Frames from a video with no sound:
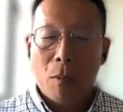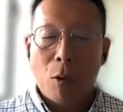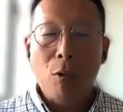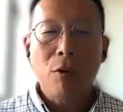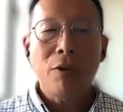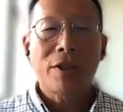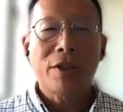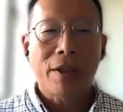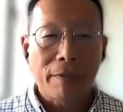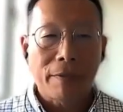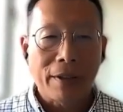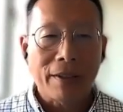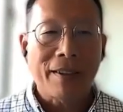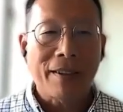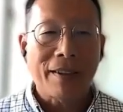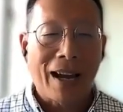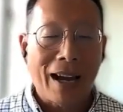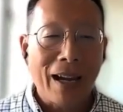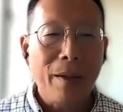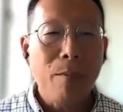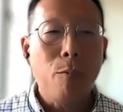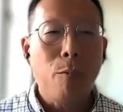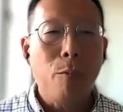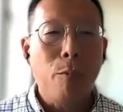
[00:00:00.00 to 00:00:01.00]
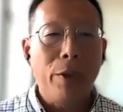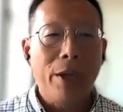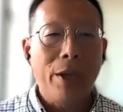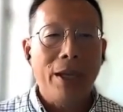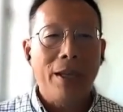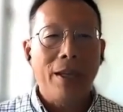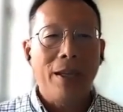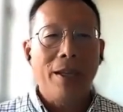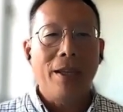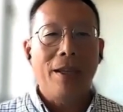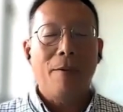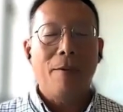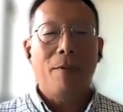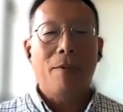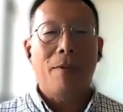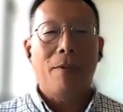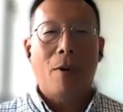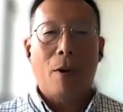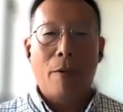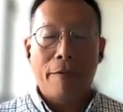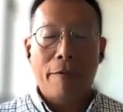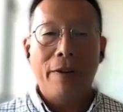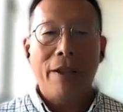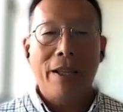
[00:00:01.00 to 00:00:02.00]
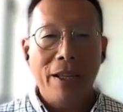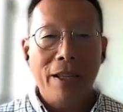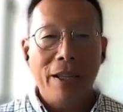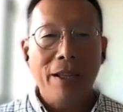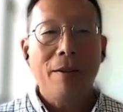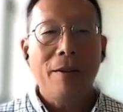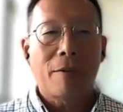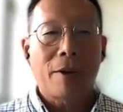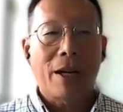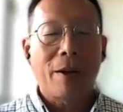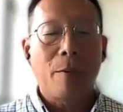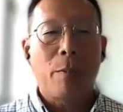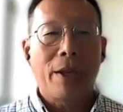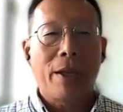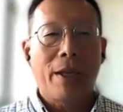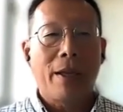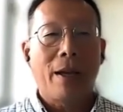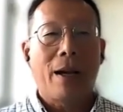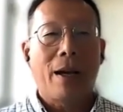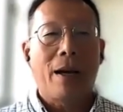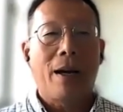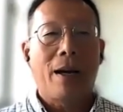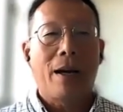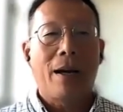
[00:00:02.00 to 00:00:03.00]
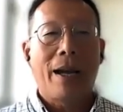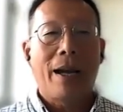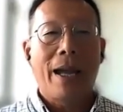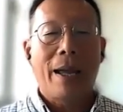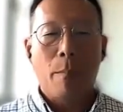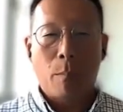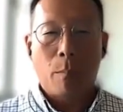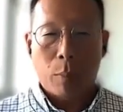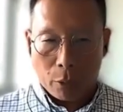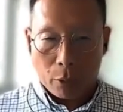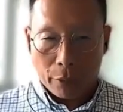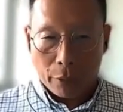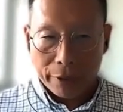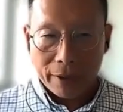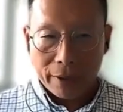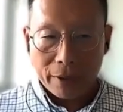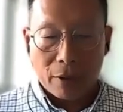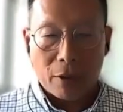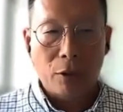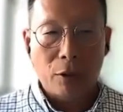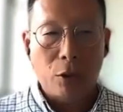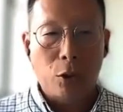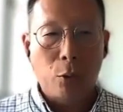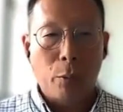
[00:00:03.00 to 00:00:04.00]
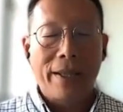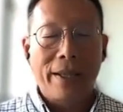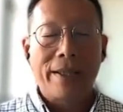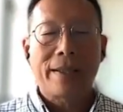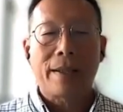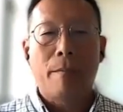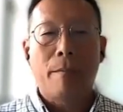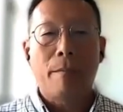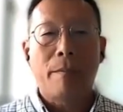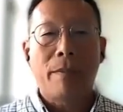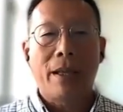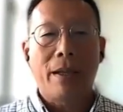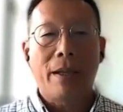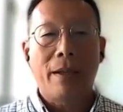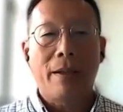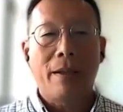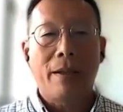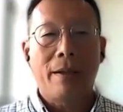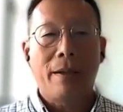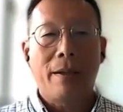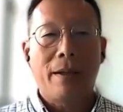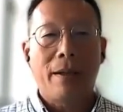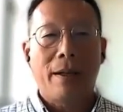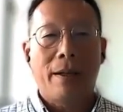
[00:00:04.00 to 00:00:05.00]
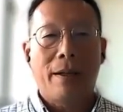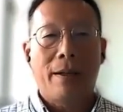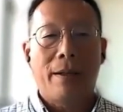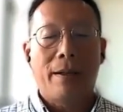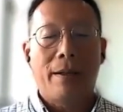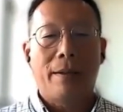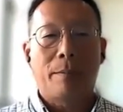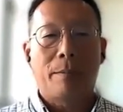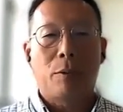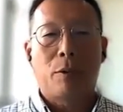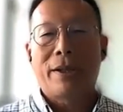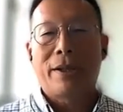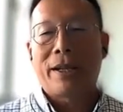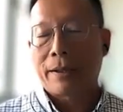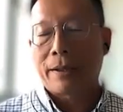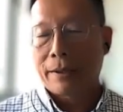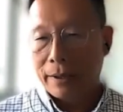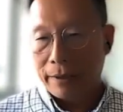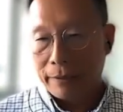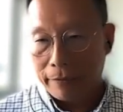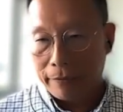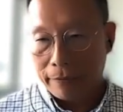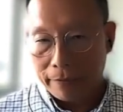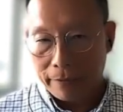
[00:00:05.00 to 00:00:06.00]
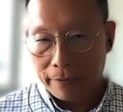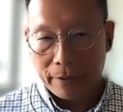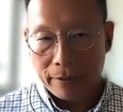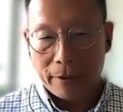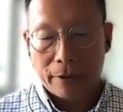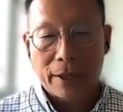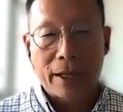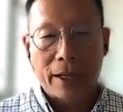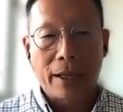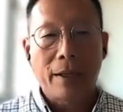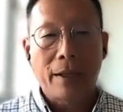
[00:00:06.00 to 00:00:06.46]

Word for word: most of the time we, hopefully, right, we are employed or doing something uh, productive, mm.